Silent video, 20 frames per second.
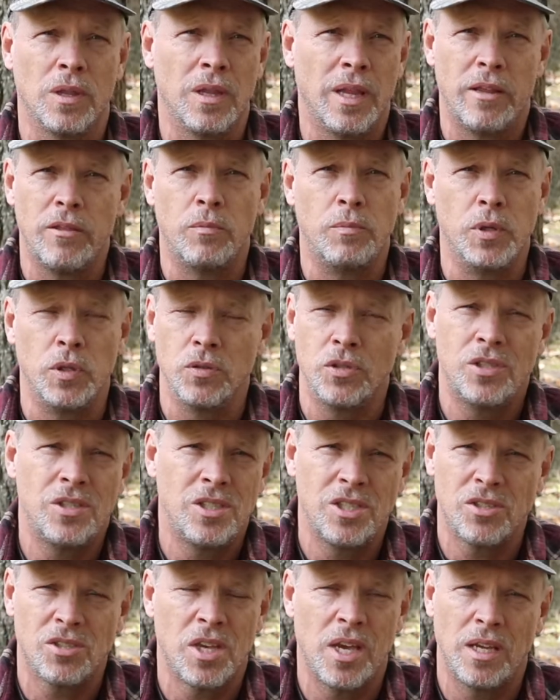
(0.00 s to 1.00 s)
leather boots. You
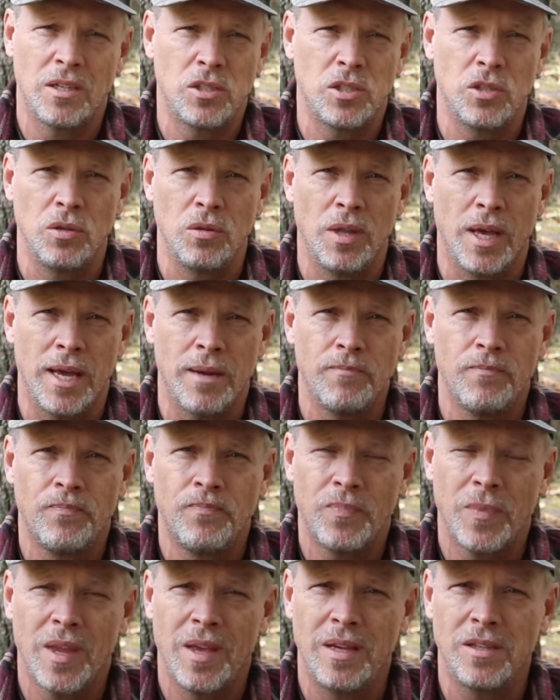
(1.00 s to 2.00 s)
just can't do that.
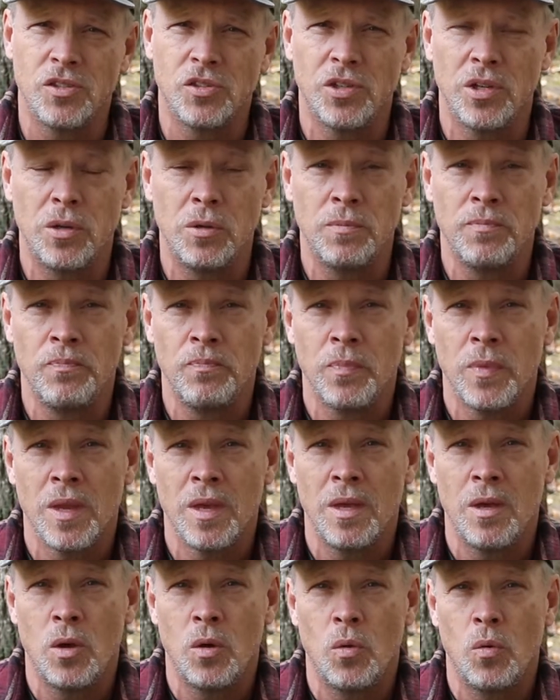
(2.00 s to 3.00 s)
And so
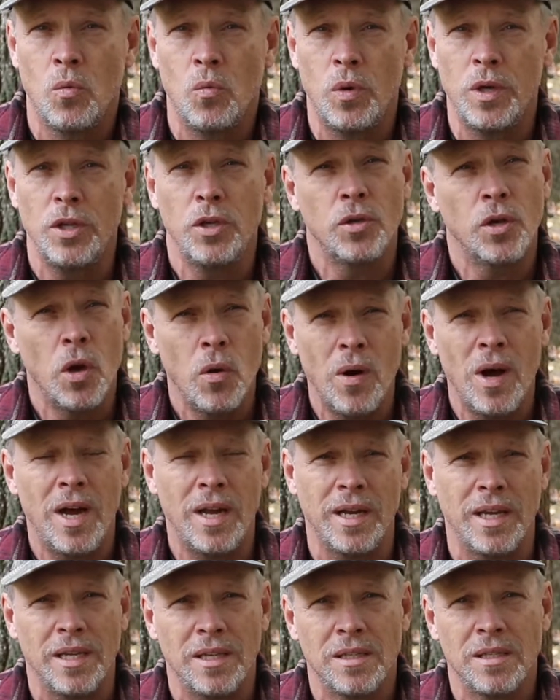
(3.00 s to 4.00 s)
when you go
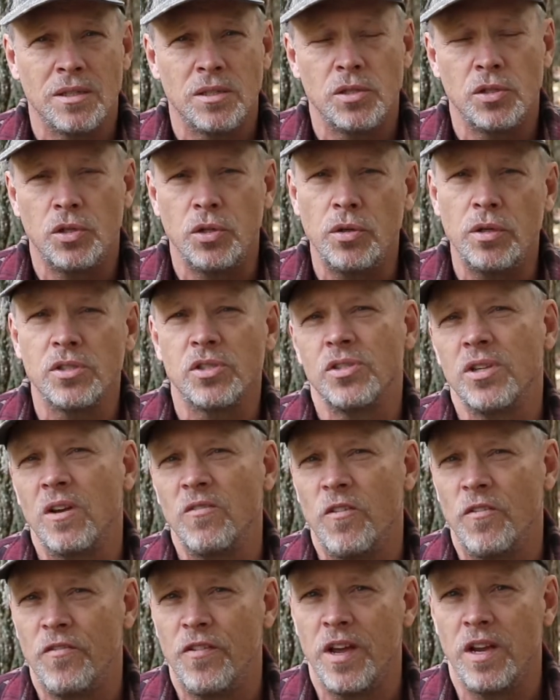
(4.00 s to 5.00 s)
hunting, do
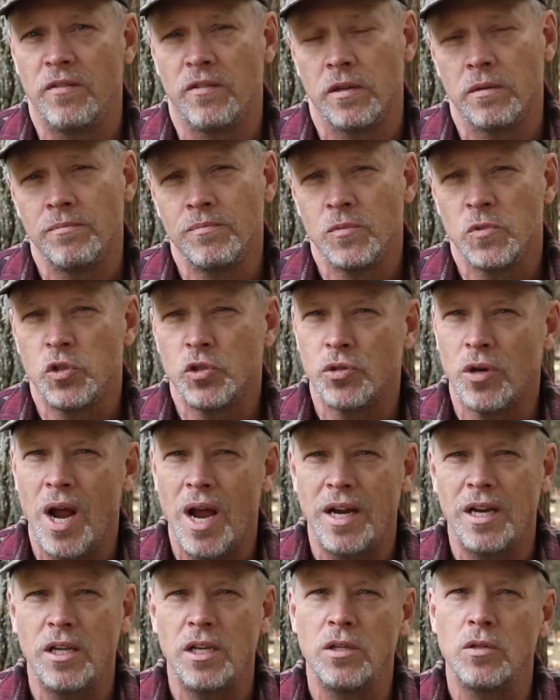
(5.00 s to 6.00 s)
yourself a favor.
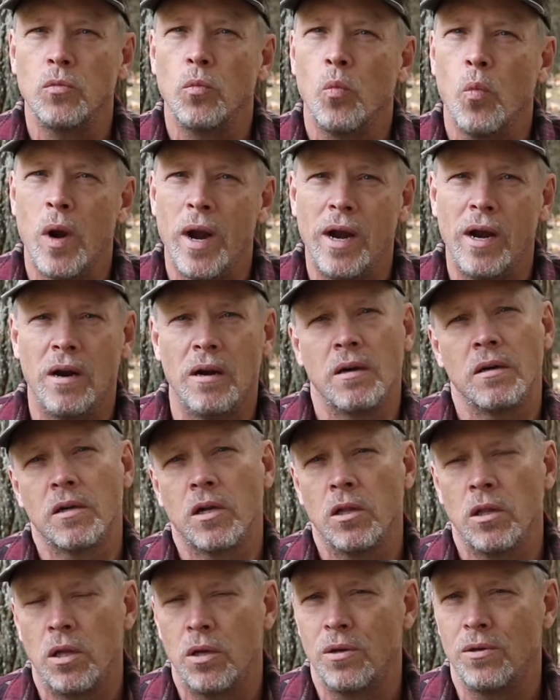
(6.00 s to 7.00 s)
Try to wear
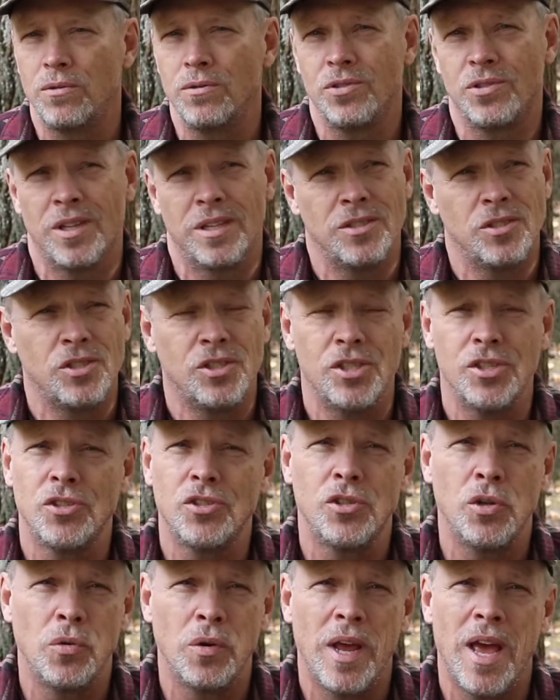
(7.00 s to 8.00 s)
clothes that
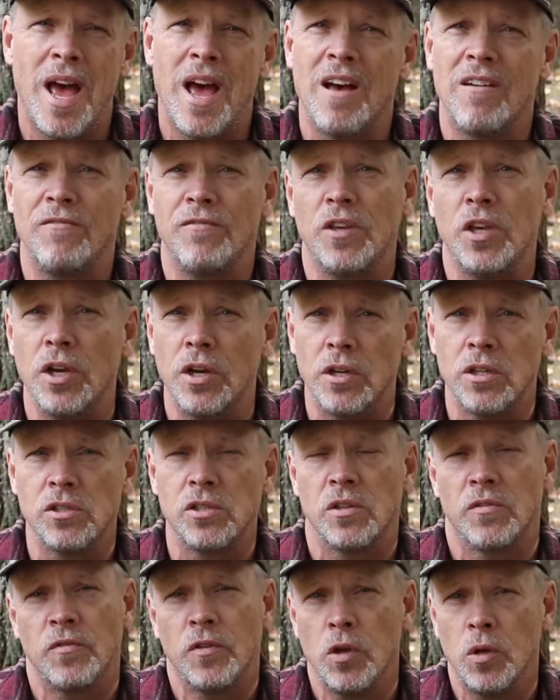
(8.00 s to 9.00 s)
just don't have
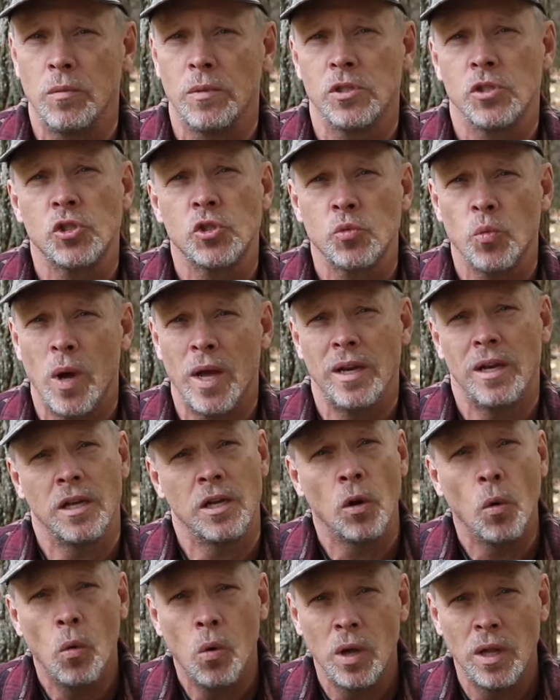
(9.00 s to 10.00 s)
years of human sweat
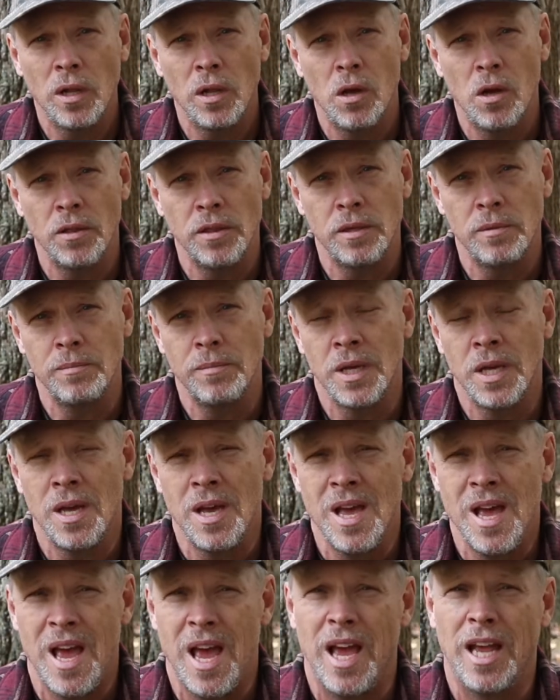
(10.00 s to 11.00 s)
and oil on them,
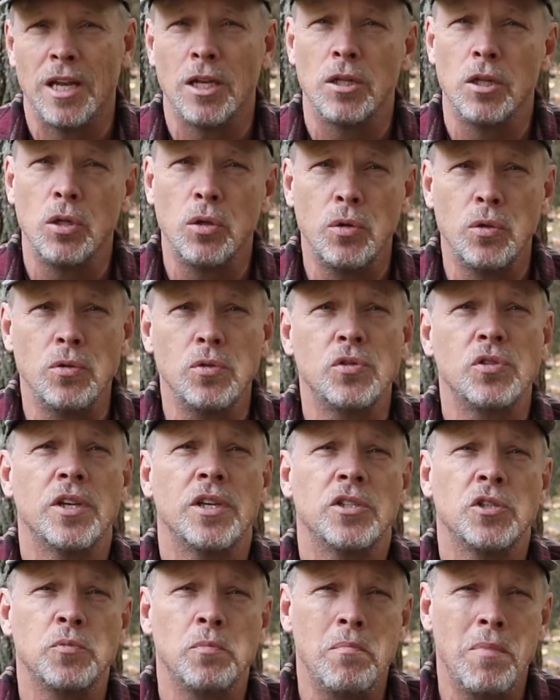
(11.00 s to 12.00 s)
and lose
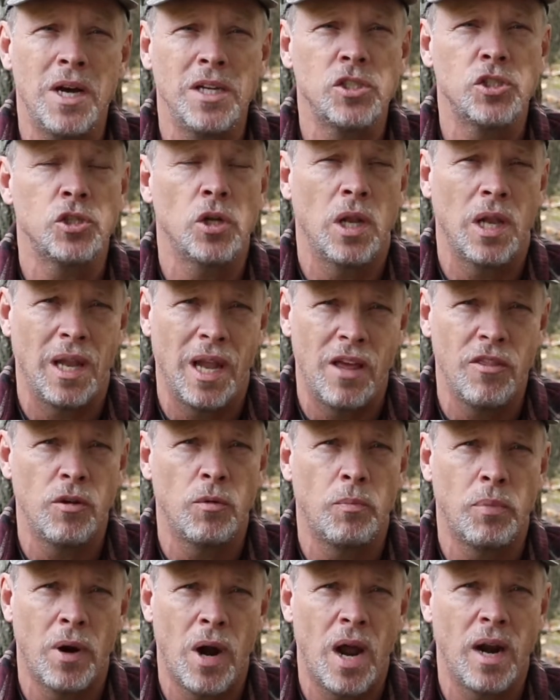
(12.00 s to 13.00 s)
as much leather
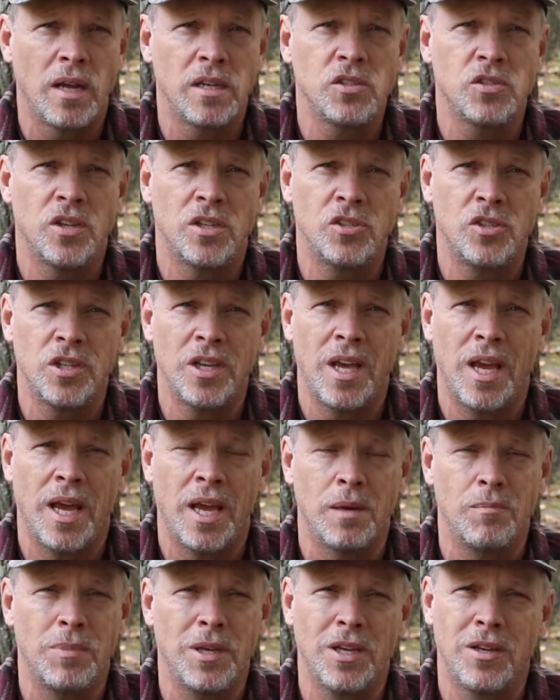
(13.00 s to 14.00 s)
products as you
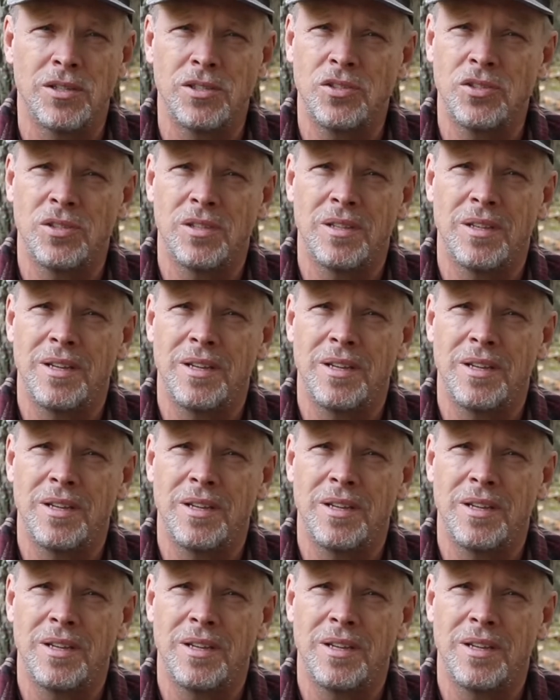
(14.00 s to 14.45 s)
can, because